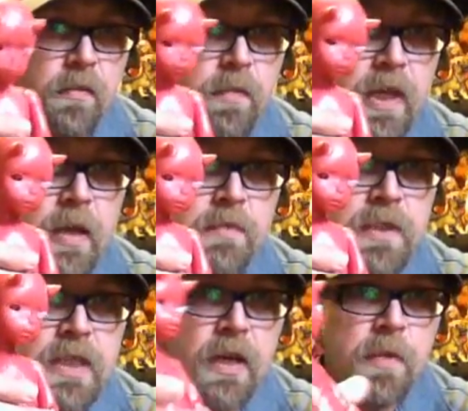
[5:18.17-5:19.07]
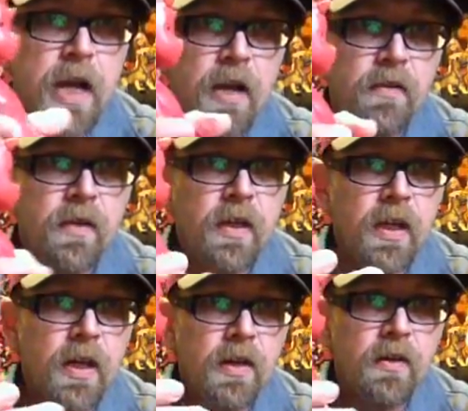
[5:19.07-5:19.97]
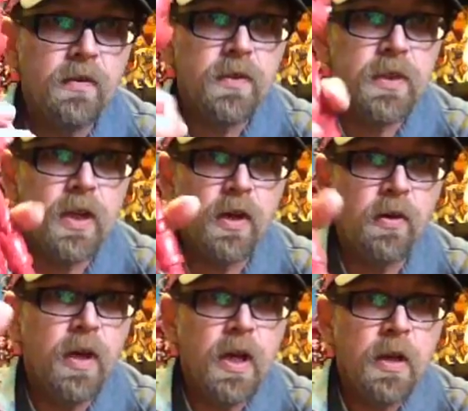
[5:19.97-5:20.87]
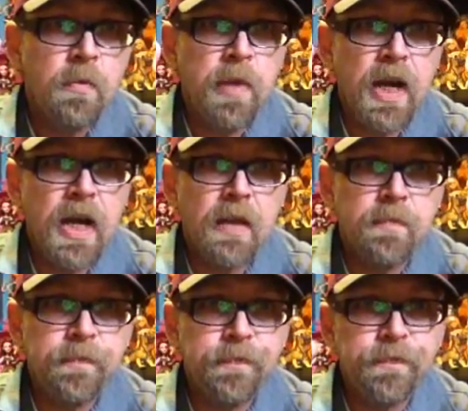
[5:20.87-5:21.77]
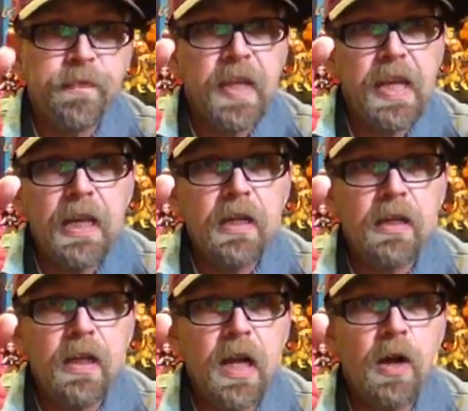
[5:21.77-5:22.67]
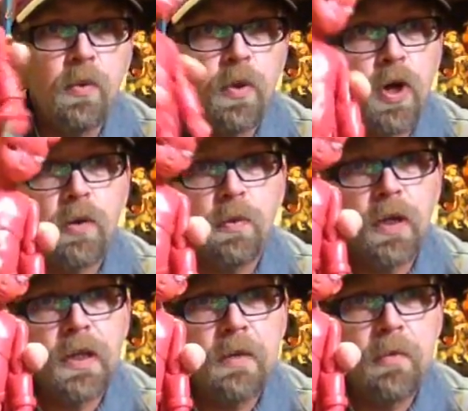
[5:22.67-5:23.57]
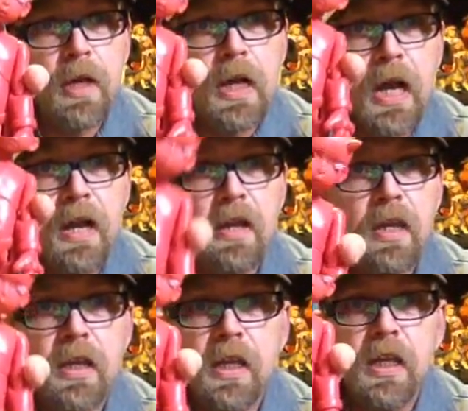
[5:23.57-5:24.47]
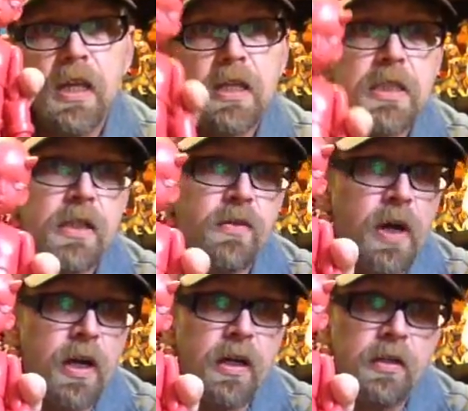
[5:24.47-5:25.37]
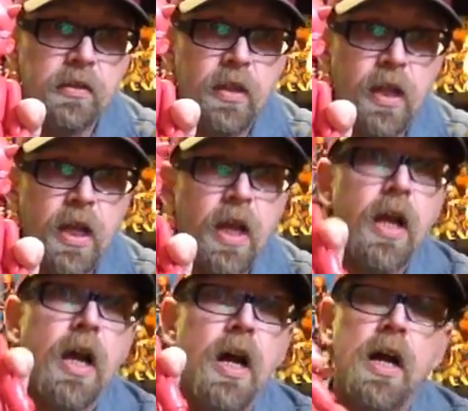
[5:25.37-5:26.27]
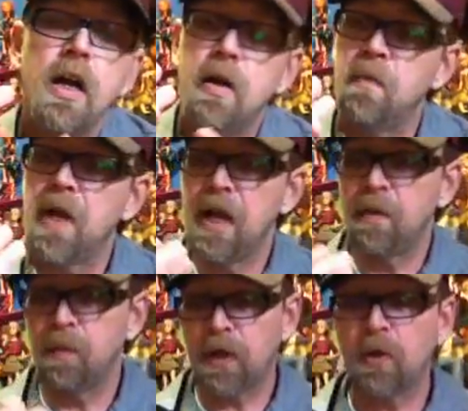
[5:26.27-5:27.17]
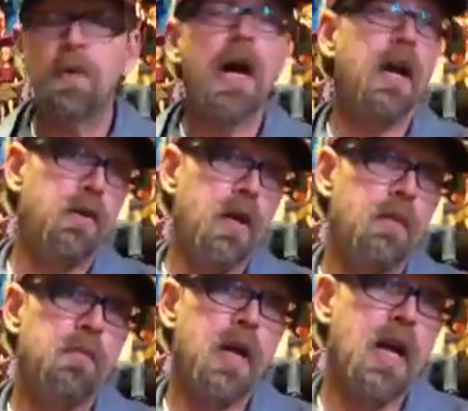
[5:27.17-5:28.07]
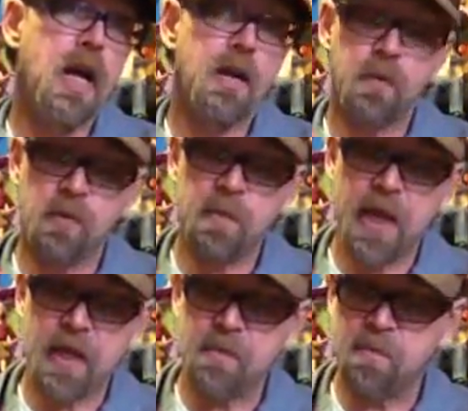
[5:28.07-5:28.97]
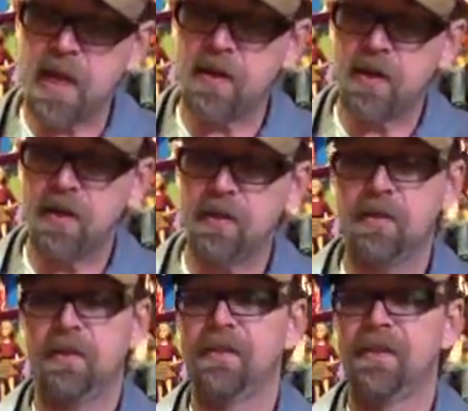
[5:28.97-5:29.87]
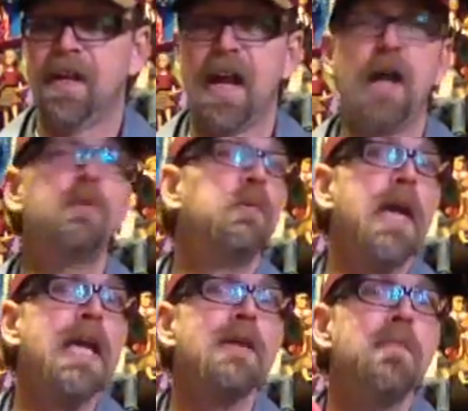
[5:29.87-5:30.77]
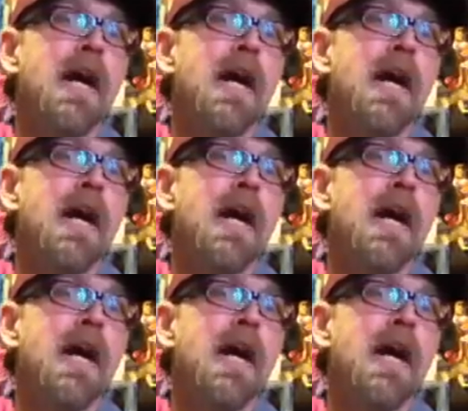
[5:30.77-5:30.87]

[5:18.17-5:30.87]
be upset about, you know. So, but I'll work with him. He is a Grail. I will wire him. I will make him better. I will make him